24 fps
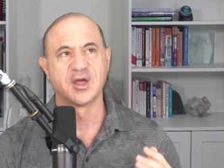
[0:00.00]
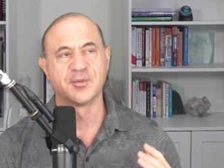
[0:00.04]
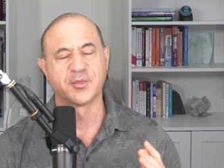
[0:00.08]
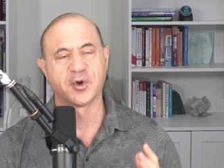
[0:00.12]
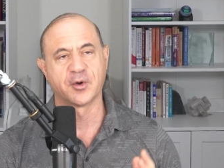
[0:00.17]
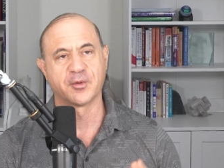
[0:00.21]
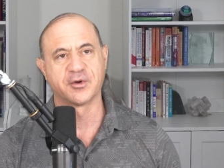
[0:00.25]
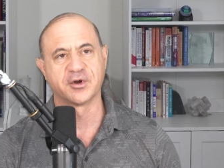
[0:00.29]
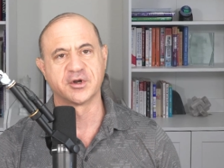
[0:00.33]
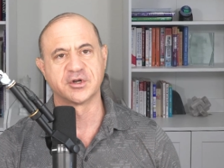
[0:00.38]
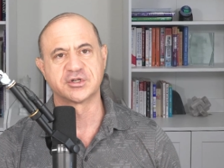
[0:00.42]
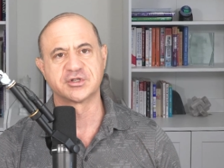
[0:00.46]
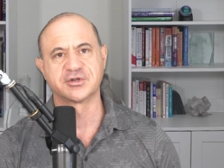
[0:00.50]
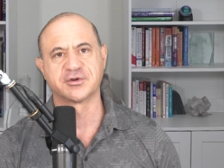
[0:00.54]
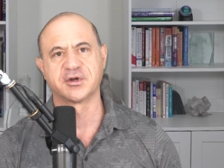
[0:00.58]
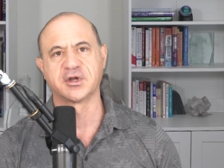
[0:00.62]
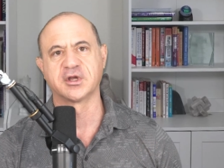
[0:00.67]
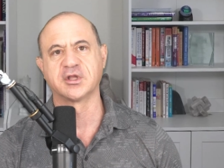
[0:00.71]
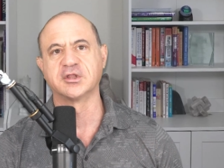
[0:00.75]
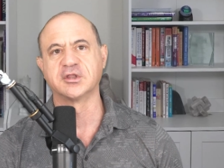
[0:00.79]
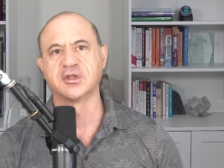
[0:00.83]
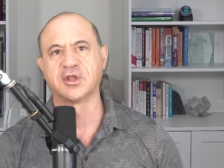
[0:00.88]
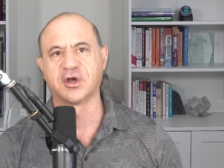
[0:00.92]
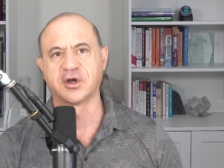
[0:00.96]
but we're
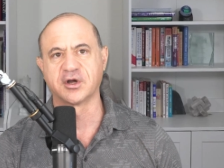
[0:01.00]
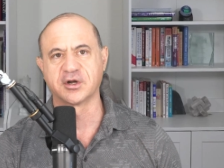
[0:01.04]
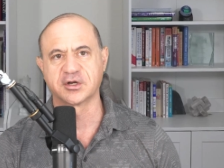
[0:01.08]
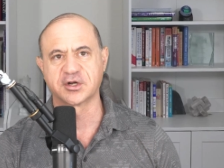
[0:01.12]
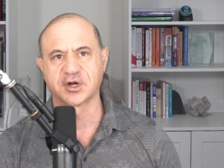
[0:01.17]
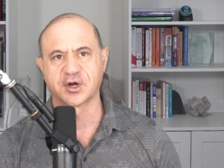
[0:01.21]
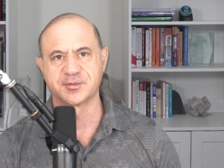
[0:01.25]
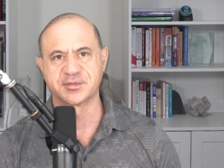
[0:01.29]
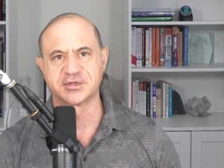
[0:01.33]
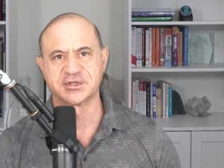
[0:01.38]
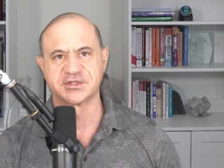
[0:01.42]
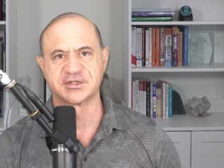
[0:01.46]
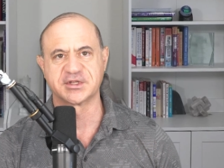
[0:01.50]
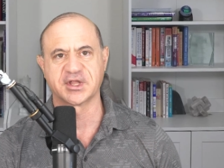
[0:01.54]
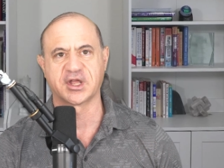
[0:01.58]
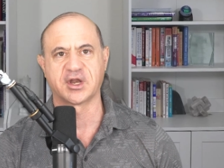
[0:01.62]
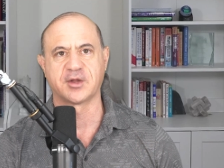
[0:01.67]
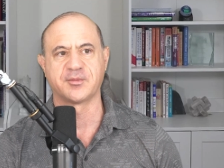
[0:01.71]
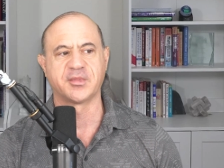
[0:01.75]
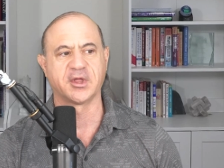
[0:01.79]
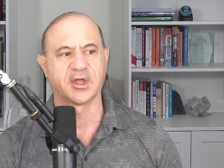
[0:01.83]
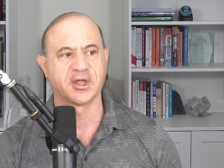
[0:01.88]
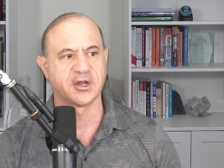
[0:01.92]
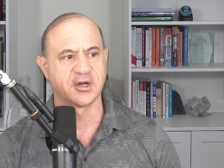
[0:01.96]
ensuring long-term
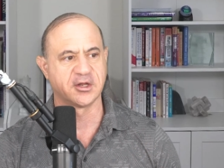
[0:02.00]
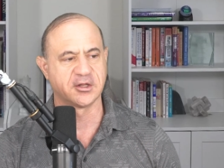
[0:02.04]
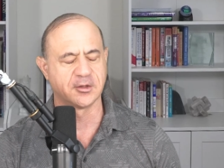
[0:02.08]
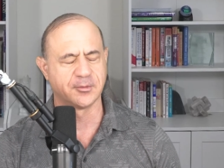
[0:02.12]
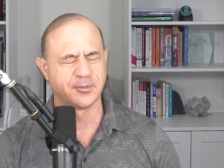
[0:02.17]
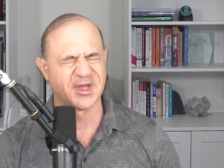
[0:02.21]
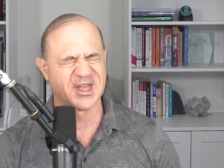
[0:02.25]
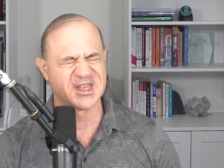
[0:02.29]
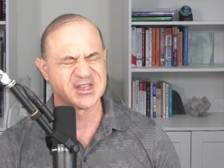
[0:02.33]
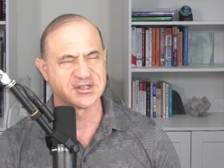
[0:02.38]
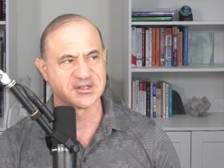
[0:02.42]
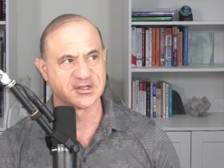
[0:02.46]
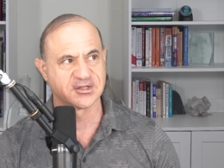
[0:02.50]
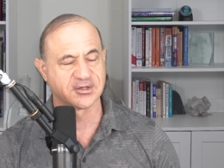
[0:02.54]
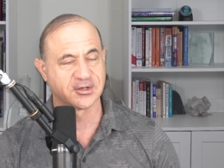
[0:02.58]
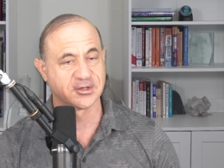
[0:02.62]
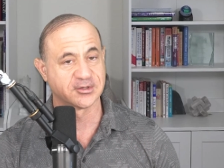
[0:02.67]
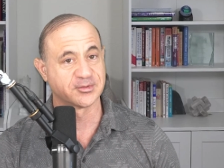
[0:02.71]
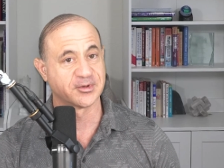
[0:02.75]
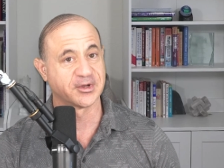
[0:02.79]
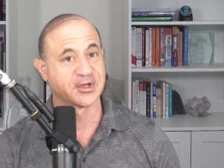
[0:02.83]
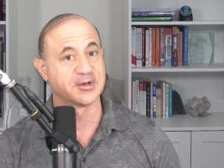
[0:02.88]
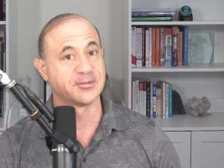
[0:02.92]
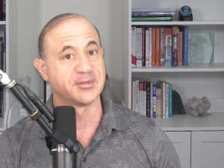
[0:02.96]
sustainability of the business,
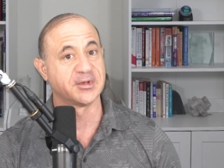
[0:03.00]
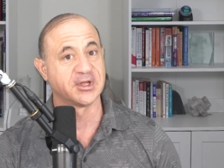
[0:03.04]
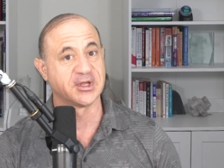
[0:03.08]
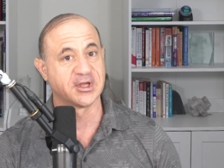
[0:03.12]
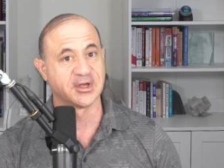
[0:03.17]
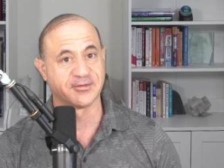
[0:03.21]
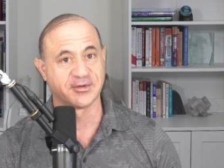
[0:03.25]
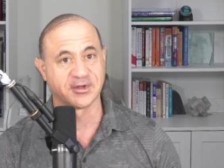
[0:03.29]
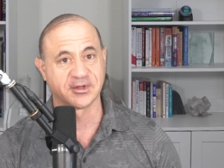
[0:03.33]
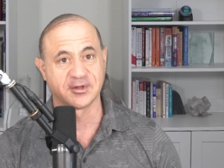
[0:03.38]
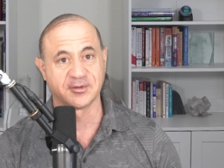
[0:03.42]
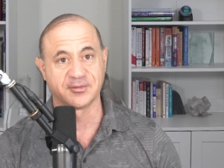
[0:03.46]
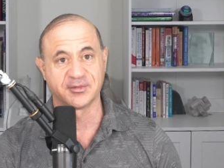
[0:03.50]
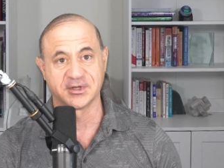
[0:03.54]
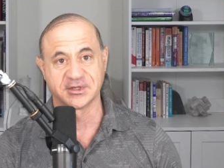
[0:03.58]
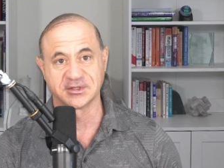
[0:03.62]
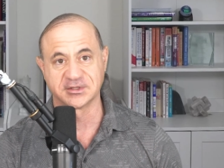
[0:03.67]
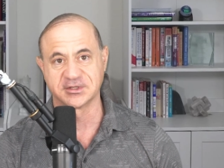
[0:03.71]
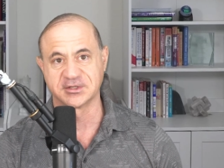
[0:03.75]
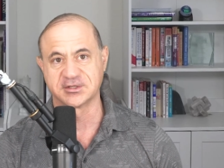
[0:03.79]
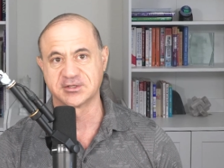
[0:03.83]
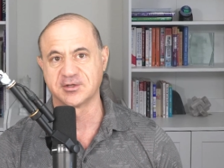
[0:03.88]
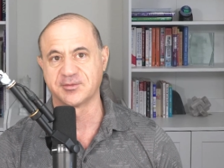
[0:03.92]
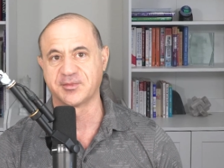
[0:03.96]
because we're going to be giving the
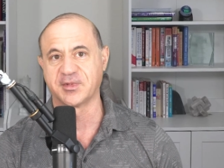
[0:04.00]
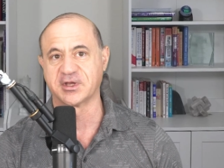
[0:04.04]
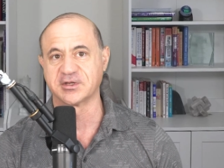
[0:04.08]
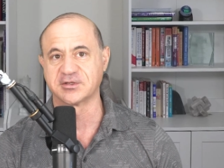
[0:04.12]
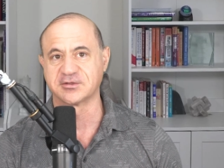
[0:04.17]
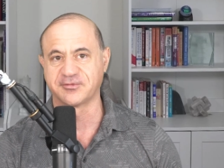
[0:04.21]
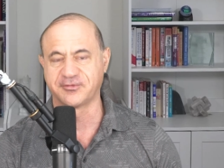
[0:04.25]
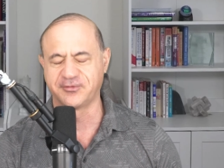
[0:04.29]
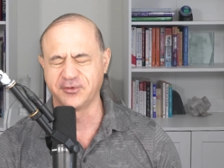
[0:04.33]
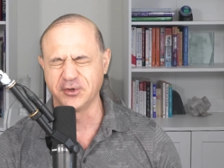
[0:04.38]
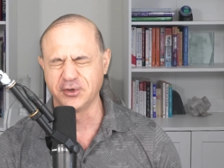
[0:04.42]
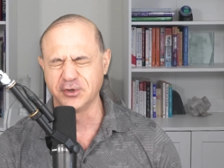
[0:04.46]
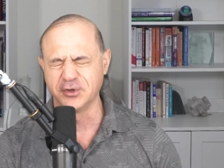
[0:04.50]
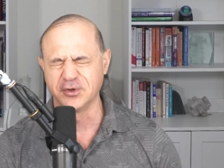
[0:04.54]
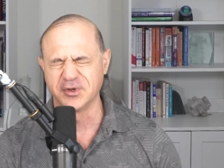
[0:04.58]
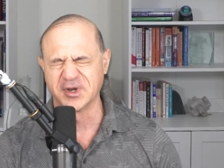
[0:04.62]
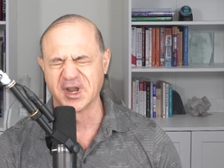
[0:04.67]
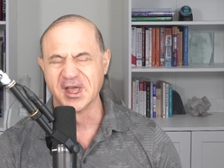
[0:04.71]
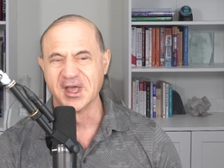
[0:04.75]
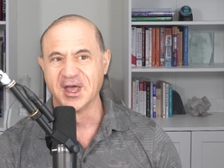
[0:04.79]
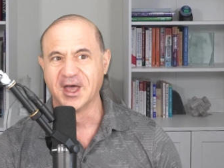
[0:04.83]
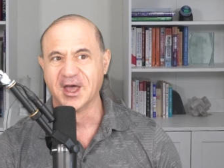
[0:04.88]
business the best food,